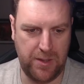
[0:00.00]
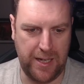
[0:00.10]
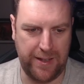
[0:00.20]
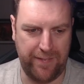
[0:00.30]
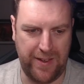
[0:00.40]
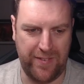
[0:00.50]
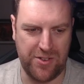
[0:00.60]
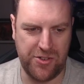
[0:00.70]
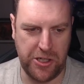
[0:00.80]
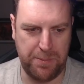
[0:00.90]
And then the
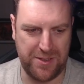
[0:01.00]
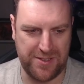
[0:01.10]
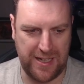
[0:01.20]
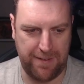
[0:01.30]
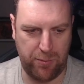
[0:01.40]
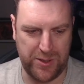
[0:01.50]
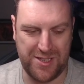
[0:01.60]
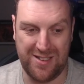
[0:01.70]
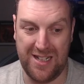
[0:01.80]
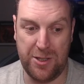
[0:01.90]
Serpent Staff, which
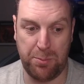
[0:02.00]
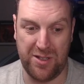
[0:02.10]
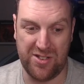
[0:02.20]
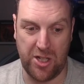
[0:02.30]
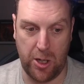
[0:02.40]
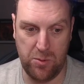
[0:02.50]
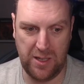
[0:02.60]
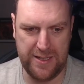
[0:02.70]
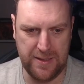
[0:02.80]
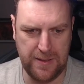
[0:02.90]
is Leech Priest
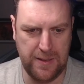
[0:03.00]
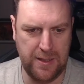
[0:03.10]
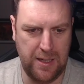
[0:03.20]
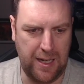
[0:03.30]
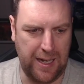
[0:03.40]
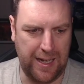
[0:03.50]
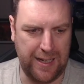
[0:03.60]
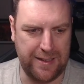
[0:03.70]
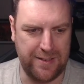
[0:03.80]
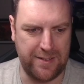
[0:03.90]
only,
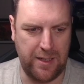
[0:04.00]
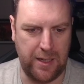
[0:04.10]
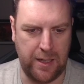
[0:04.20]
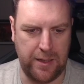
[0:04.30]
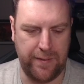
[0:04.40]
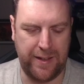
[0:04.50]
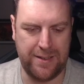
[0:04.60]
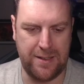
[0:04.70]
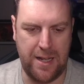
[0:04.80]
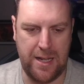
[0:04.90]
and
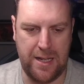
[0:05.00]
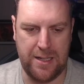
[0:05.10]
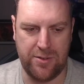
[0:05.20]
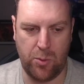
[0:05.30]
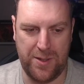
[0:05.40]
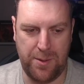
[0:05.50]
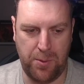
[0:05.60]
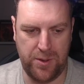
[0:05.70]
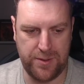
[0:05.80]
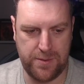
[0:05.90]
that is 20
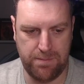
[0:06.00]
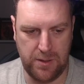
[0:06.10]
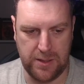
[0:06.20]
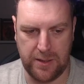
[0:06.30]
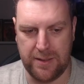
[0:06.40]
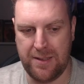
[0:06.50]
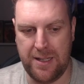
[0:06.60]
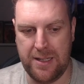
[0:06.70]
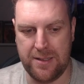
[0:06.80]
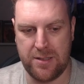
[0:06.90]
points, and
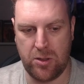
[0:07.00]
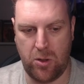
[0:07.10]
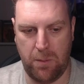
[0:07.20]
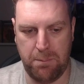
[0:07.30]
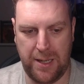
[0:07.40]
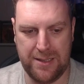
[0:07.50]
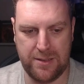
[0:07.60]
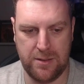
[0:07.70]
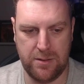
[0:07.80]
it's combat